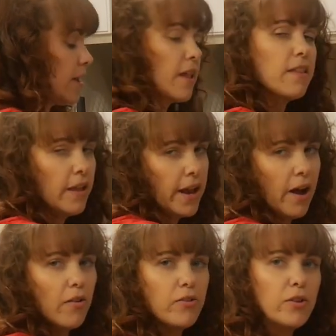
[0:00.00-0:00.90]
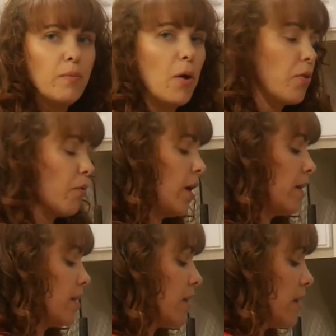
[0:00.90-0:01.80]
test that out and do both
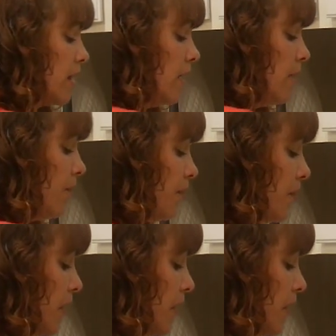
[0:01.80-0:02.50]
ways and see.